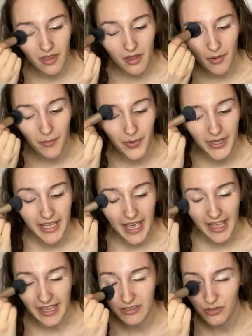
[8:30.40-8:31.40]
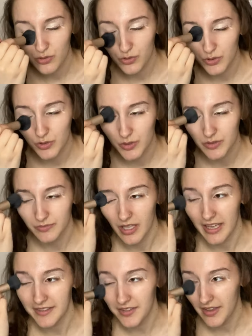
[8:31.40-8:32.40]
But yeah, so
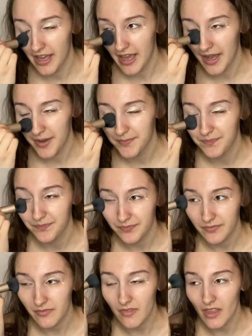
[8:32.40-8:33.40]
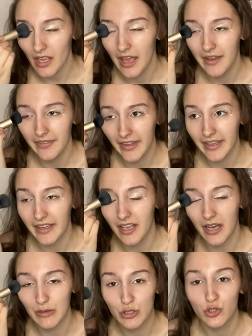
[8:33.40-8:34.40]
I done that, and like
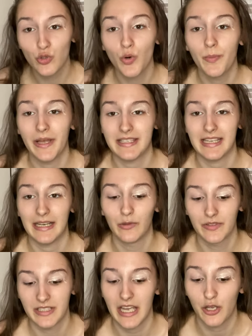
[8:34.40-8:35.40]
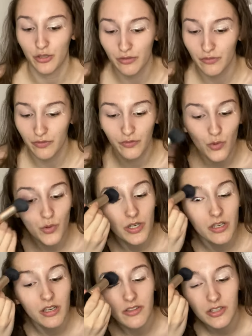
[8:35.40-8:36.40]
I was so busy, obviously I couldn't
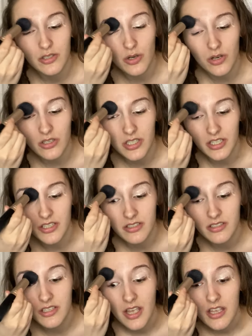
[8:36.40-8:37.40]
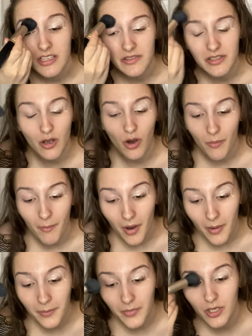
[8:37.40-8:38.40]
phone the doctors, so I was like, oh
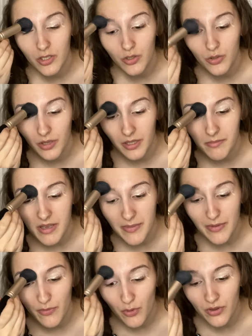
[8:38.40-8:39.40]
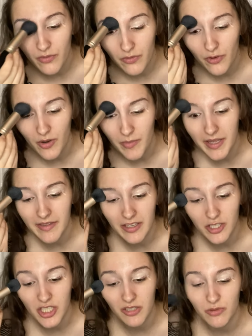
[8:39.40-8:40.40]
mum, can you like maybe phone them for me? And then
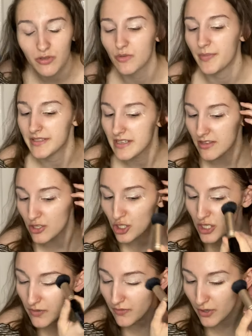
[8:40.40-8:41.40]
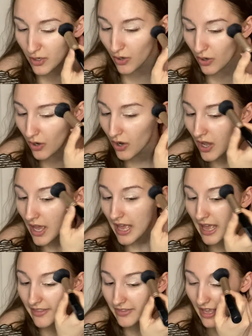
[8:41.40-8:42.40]
she was so busy that she forgot,
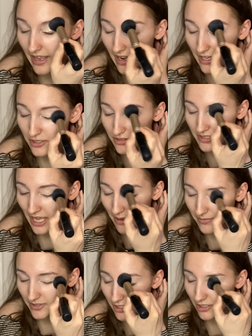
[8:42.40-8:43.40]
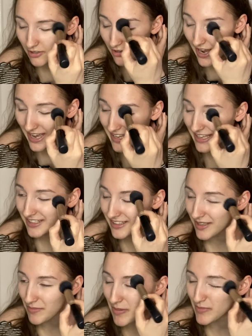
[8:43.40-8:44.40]
and then I just kept crying,
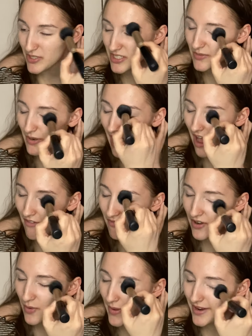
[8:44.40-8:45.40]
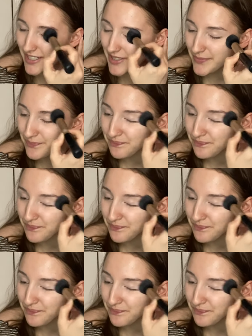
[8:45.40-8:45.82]
like my emotions were everywhere,